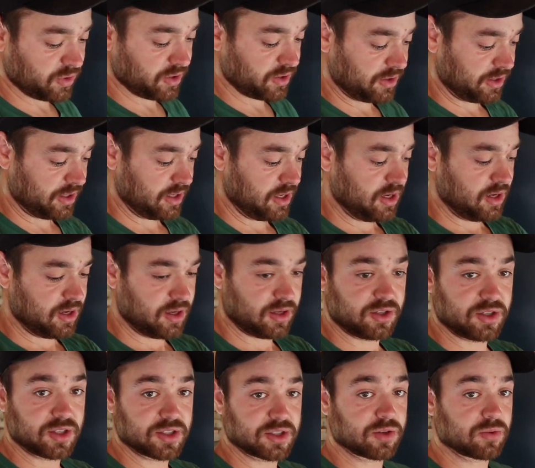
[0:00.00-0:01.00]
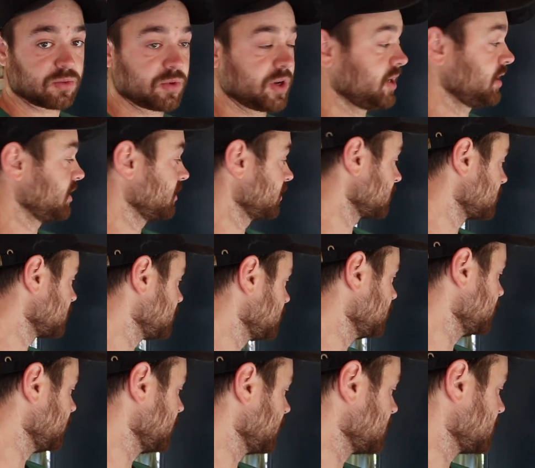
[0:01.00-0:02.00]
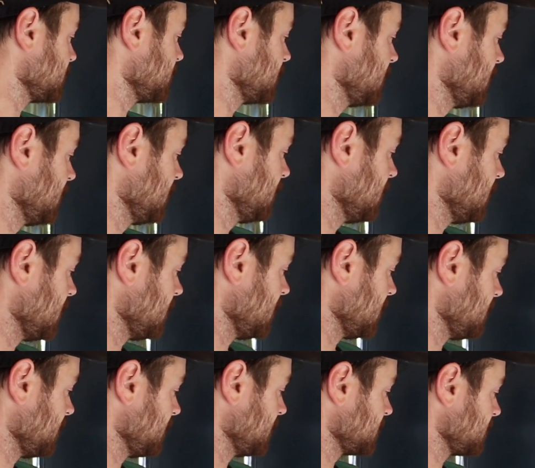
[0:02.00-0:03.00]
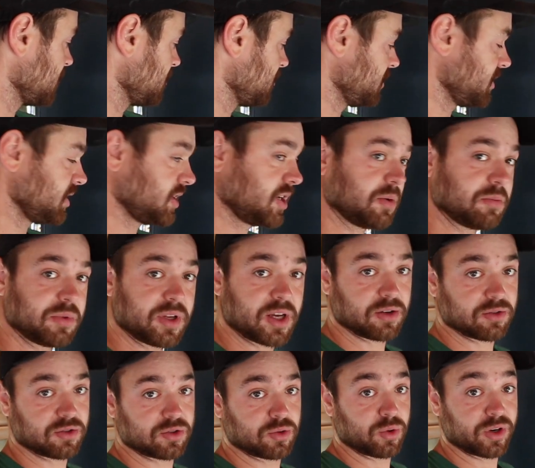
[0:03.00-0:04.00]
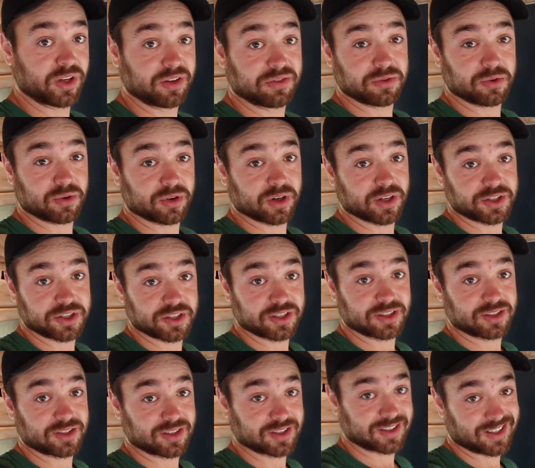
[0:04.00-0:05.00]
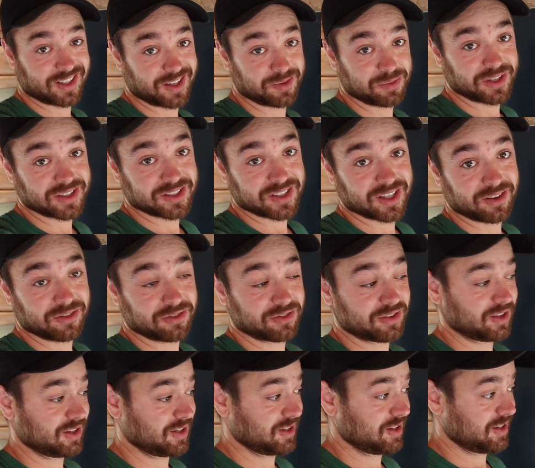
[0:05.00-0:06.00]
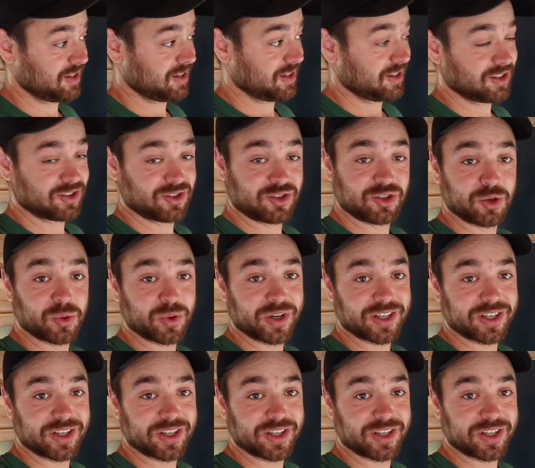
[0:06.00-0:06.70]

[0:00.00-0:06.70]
with just the regular 2 inch. And so I'm going to come down 24 inches just to give myself 2